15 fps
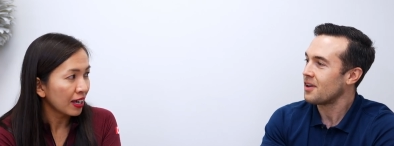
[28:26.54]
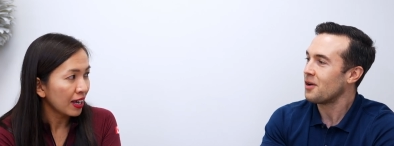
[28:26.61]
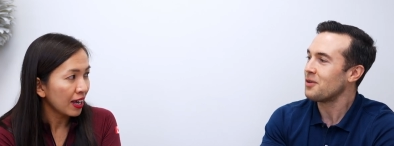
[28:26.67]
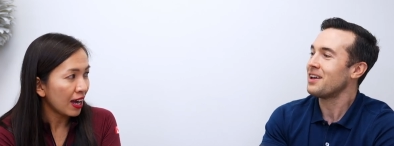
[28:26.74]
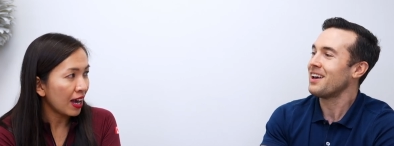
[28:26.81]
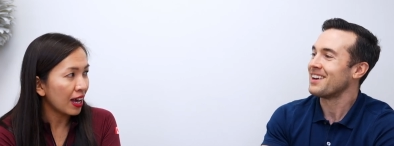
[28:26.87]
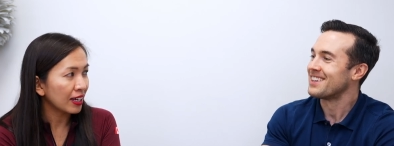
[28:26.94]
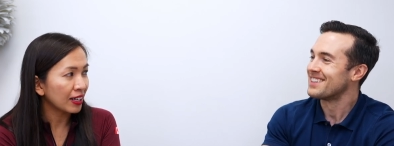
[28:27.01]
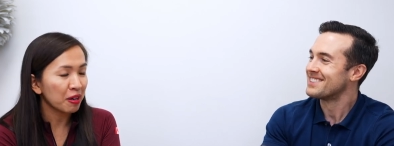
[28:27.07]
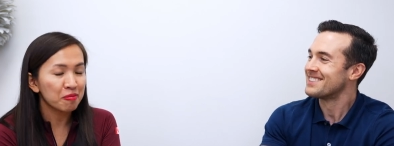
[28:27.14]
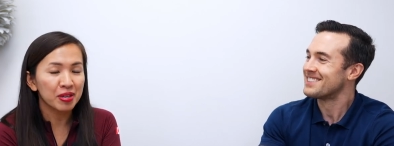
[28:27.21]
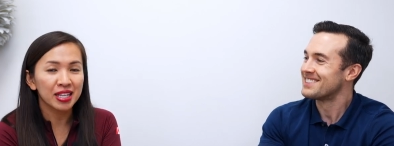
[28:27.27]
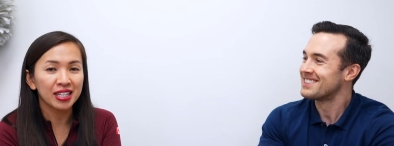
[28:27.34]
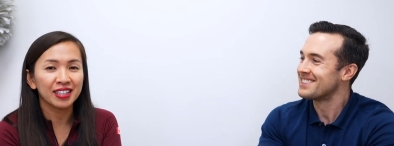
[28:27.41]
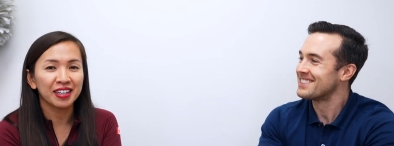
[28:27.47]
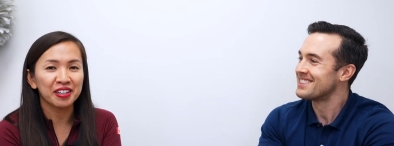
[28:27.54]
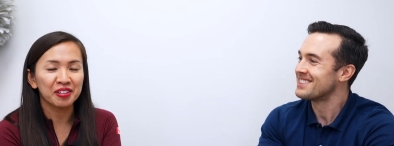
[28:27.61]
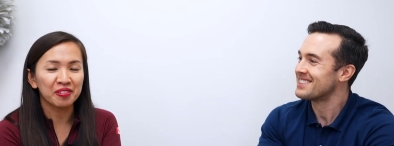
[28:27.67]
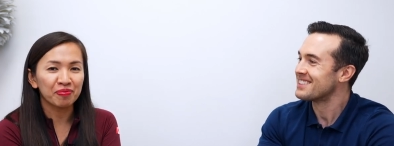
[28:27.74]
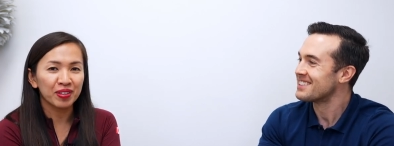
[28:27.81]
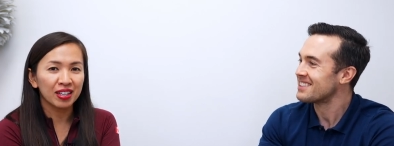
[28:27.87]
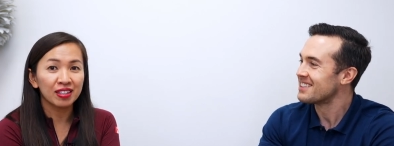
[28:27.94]
Speaker 1: Oh, yeah. And I mean,
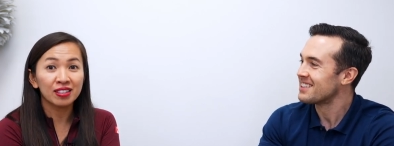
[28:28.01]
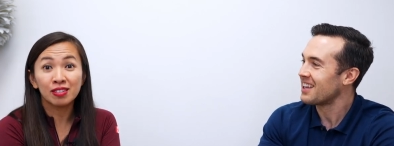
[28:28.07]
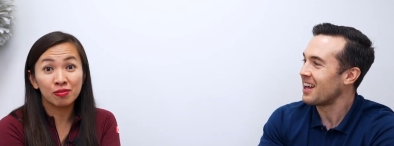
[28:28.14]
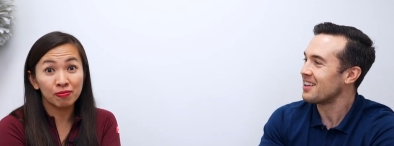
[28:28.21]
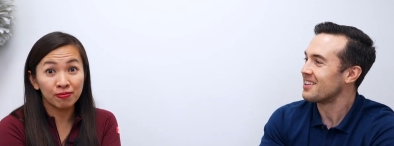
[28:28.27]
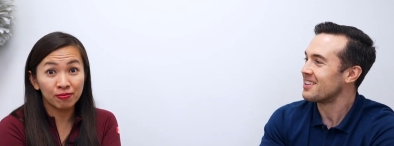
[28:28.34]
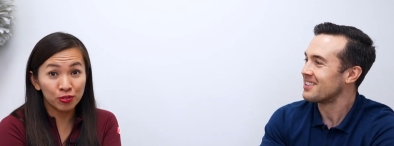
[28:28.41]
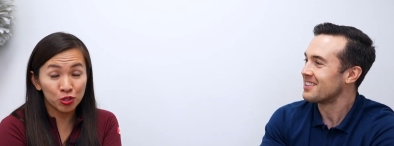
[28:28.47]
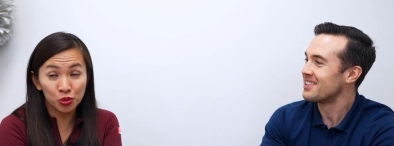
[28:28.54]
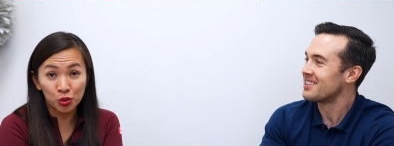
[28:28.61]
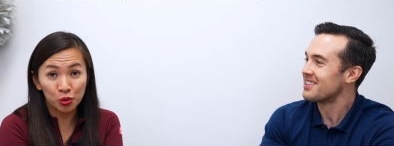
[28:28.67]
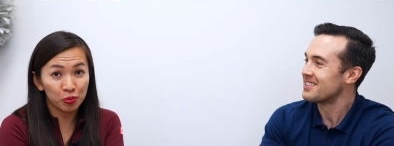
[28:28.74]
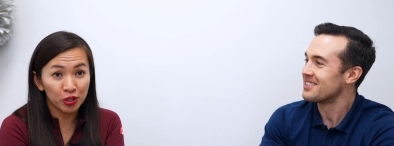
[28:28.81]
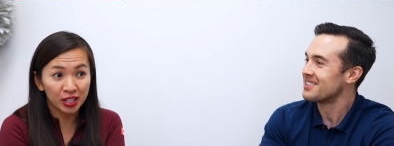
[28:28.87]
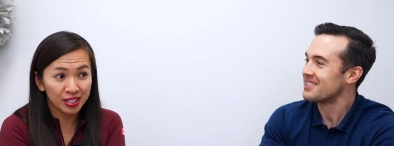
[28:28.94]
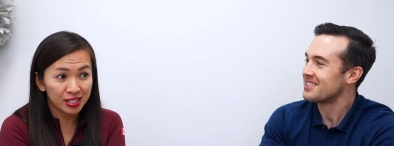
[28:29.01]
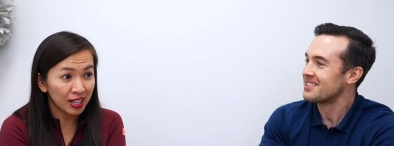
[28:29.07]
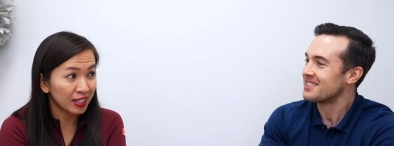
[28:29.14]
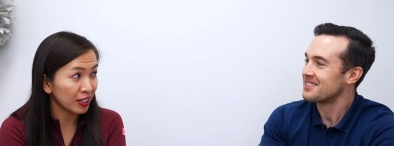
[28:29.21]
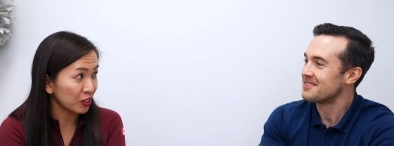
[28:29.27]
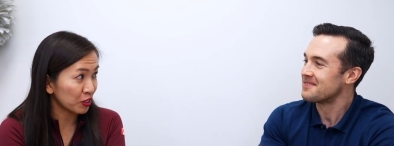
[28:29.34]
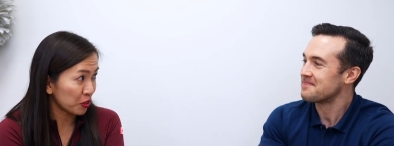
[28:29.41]
um, it's I super
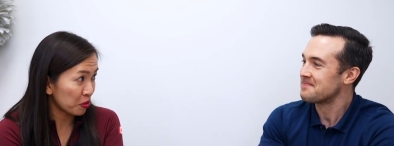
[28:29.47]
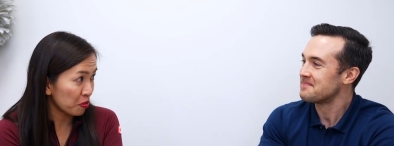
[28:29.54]
exciting to